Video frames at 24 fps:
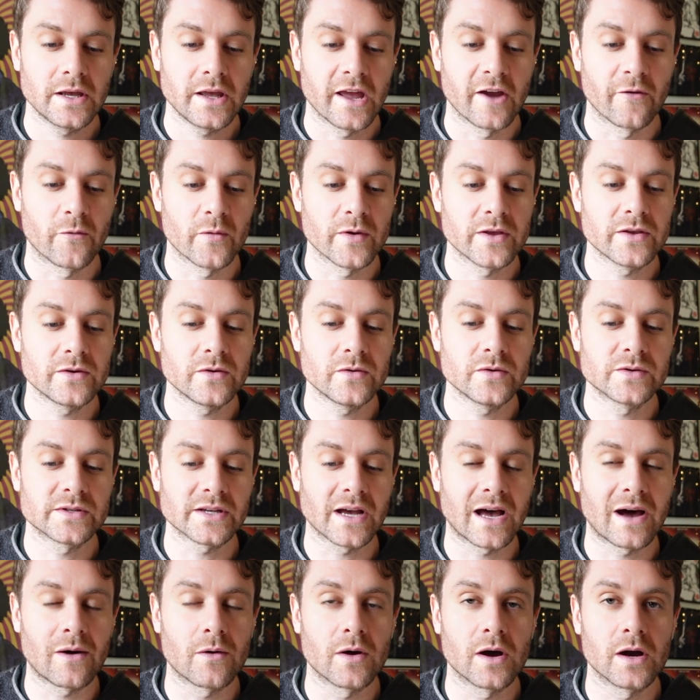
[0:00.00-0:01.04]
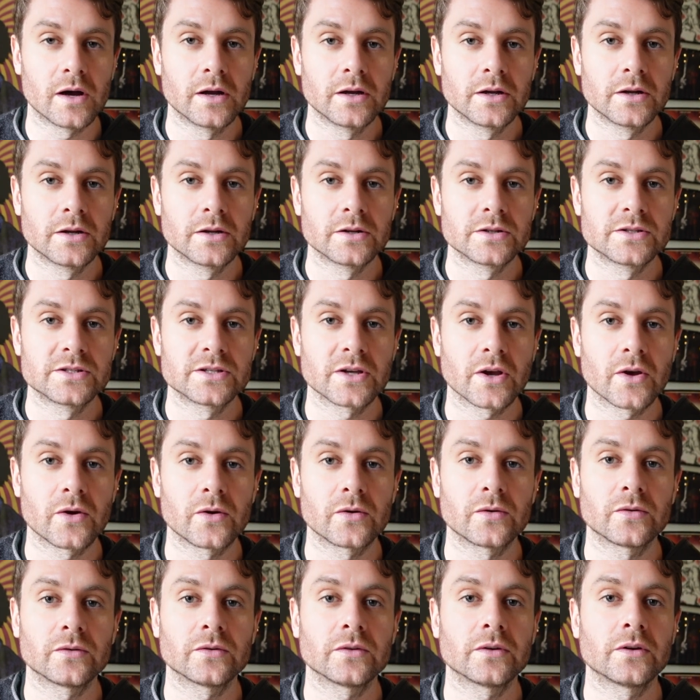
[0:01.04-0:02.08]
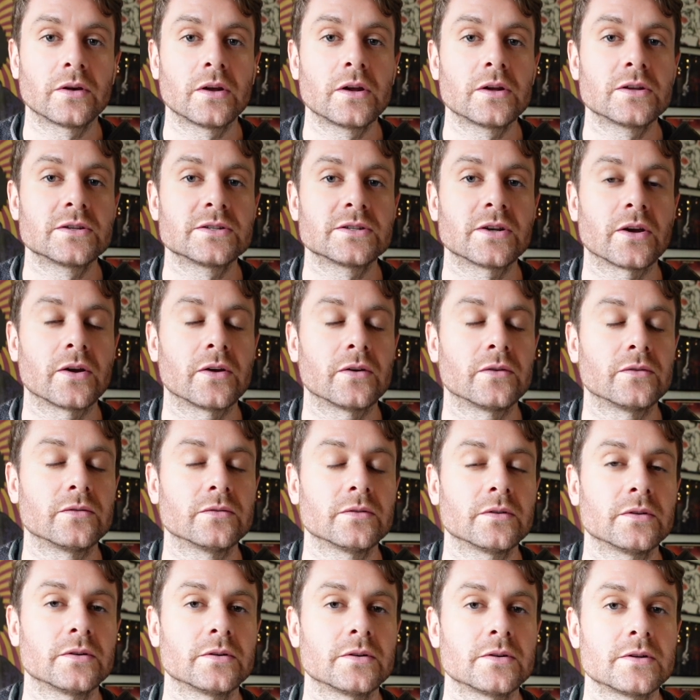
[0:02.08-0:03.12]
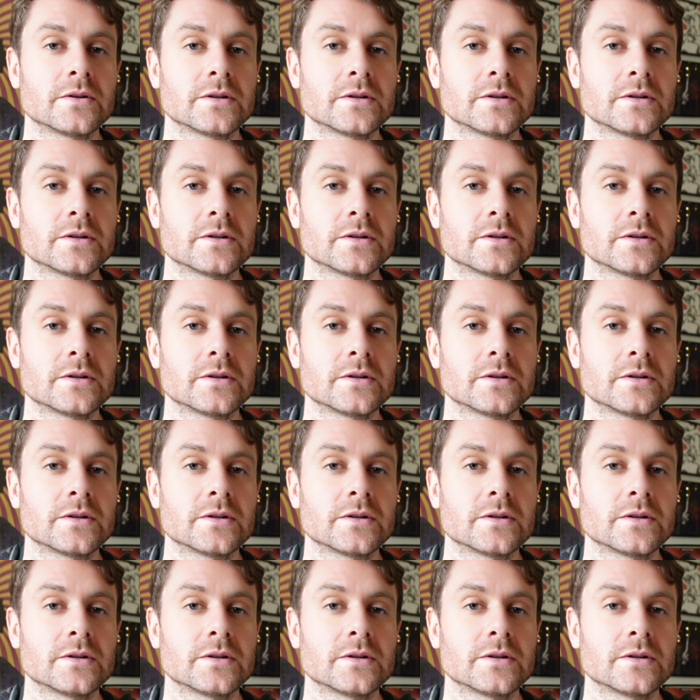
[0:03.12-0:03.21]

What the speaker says: If we use our tone, tone,